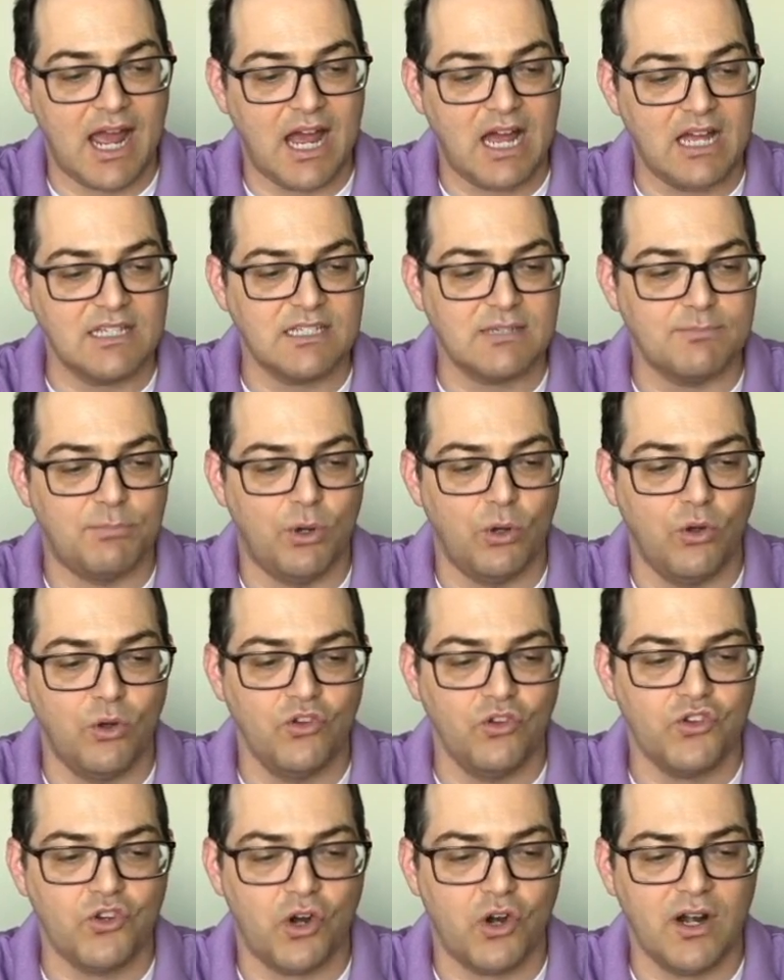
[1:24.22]
has
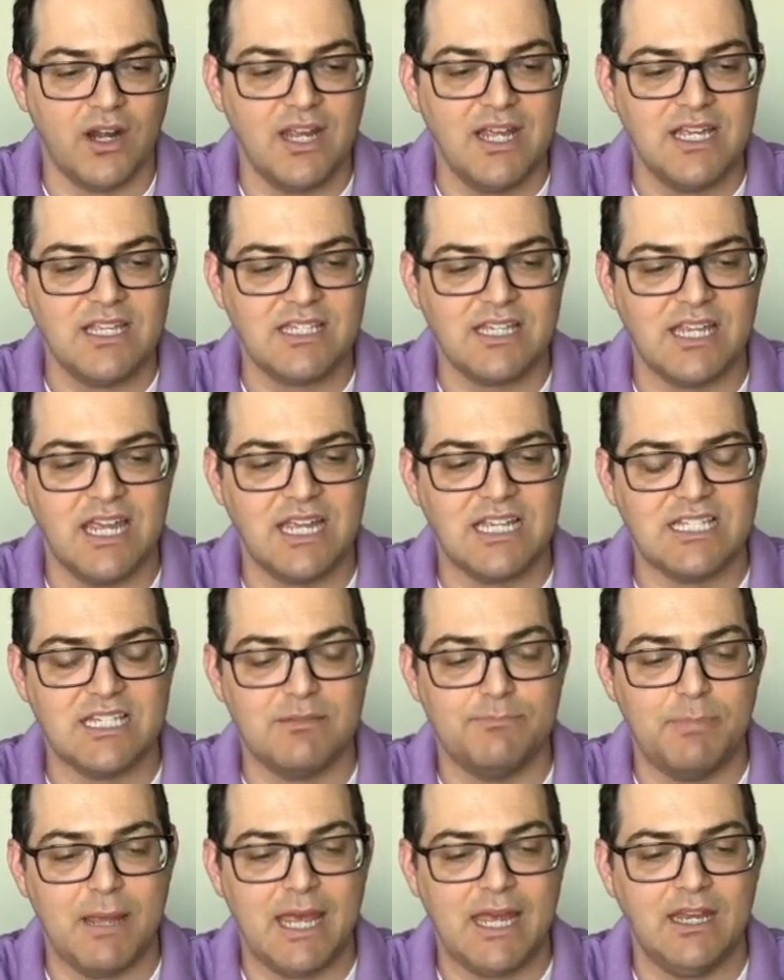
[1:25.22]
Polestar is
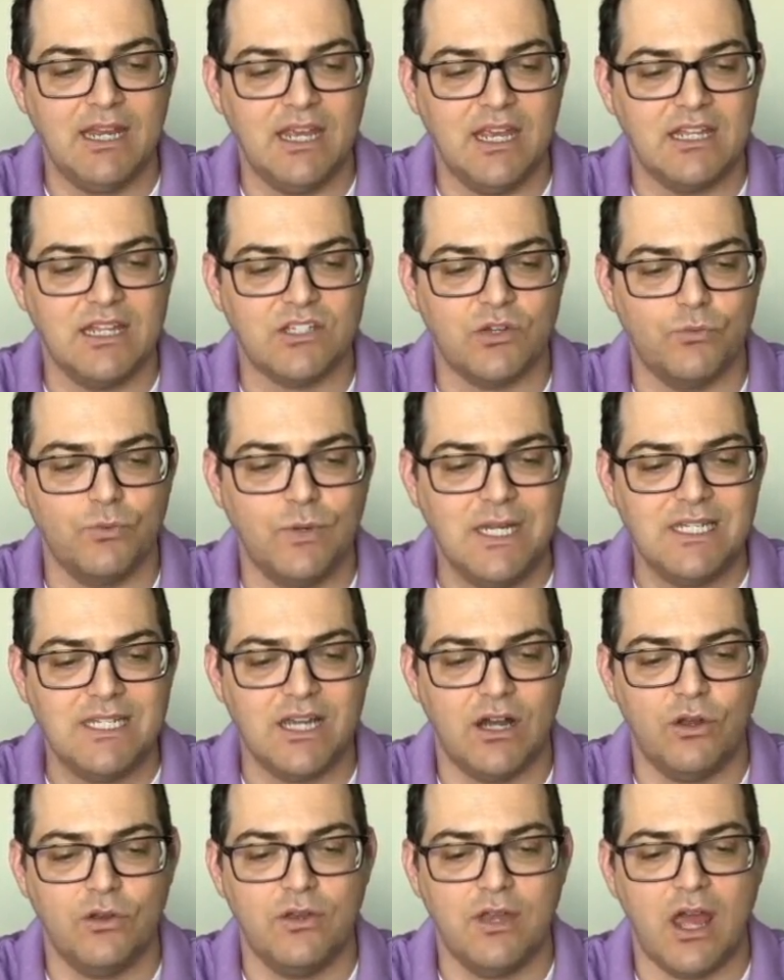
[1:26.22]
expanding its
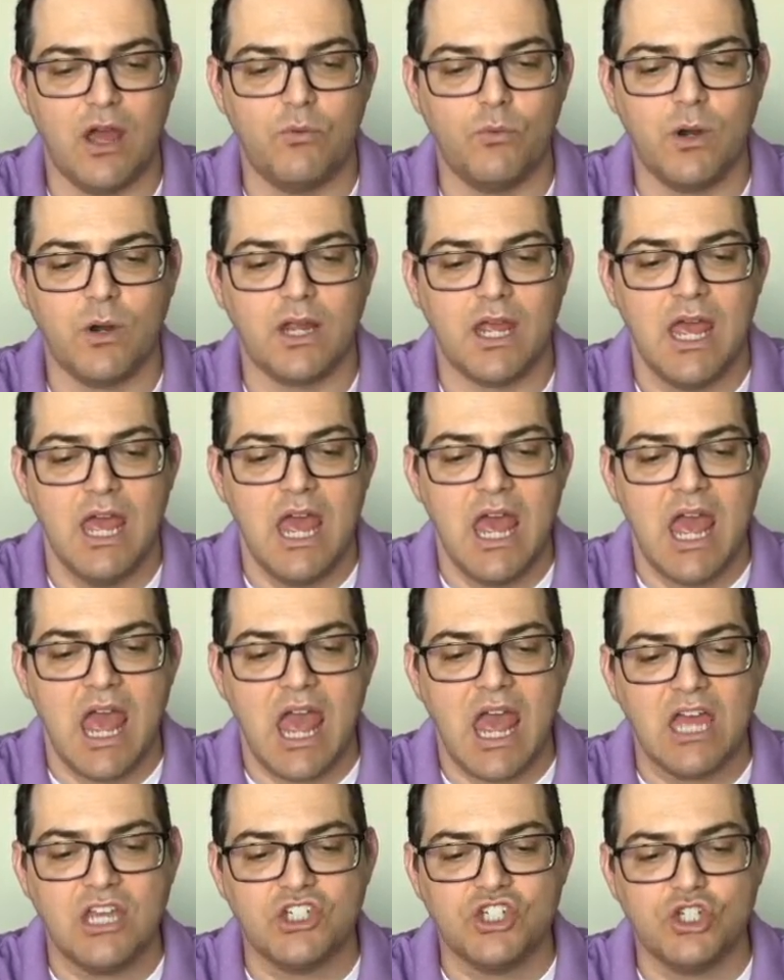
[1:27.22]
retail network
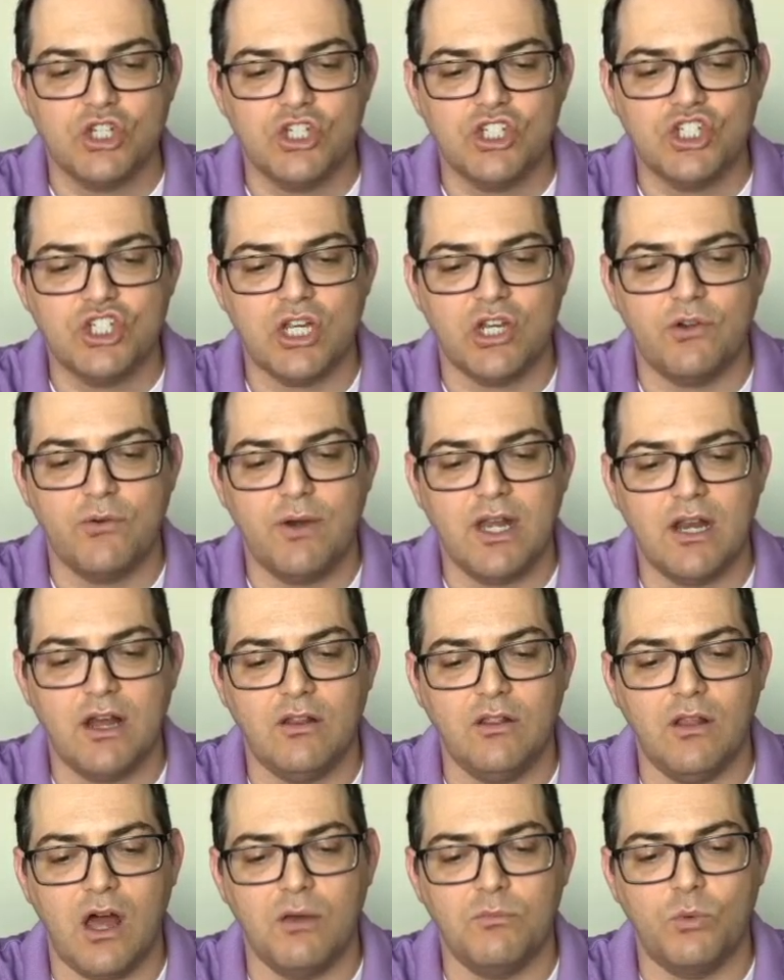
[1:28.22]
and should generate
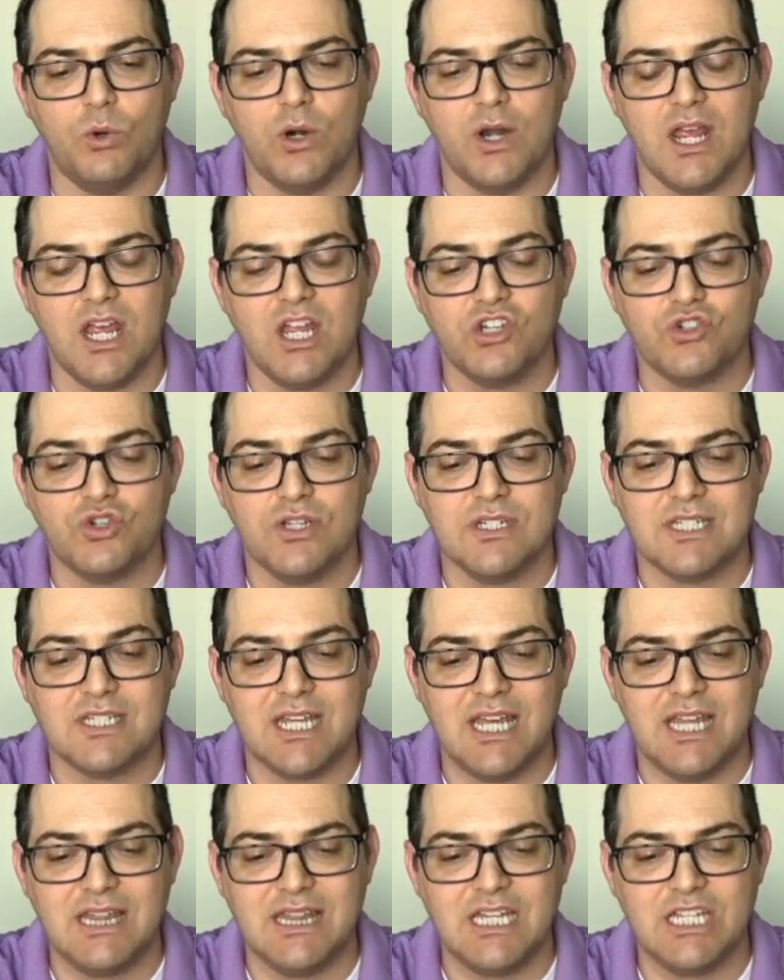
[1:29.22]
a lot more
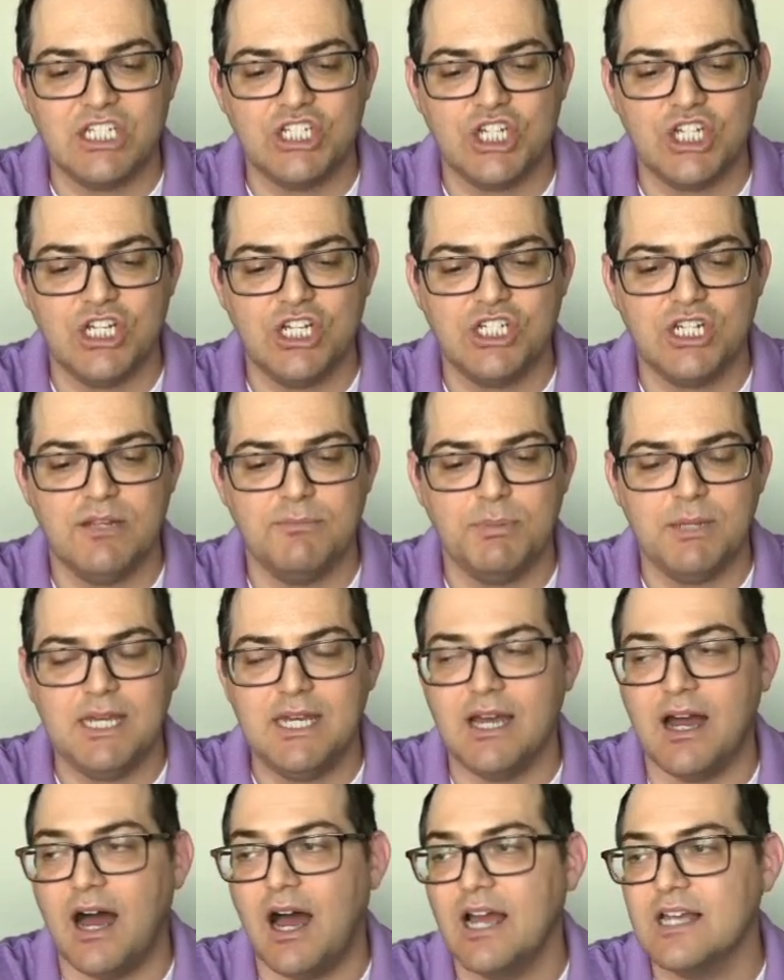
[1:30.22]
interest in the
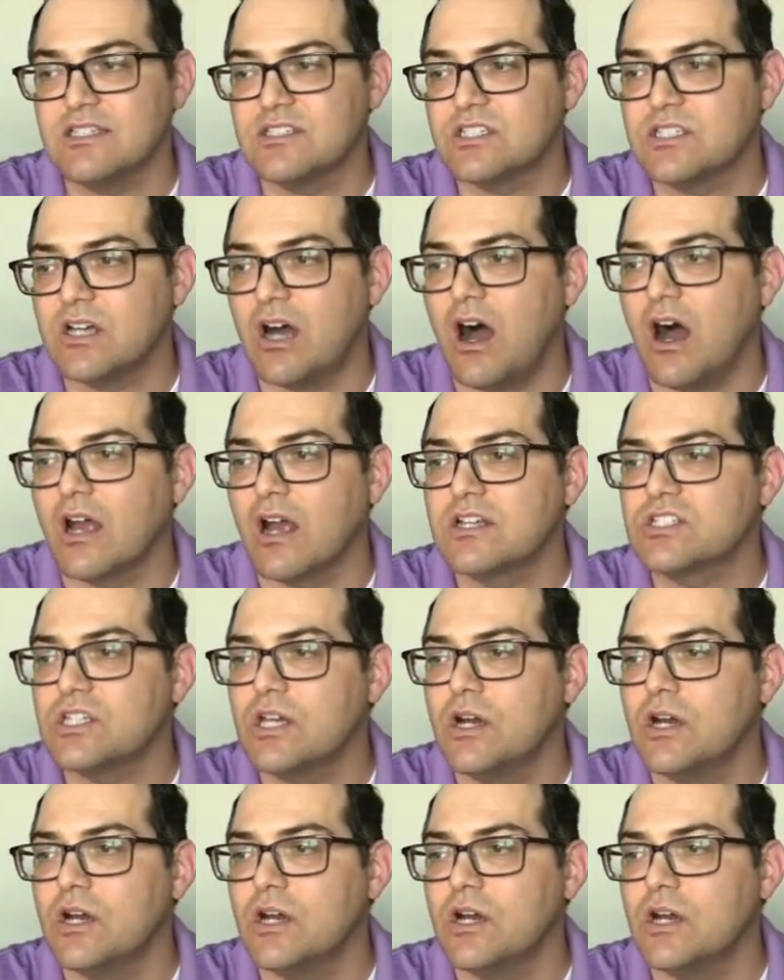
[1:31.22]
GGPI stock.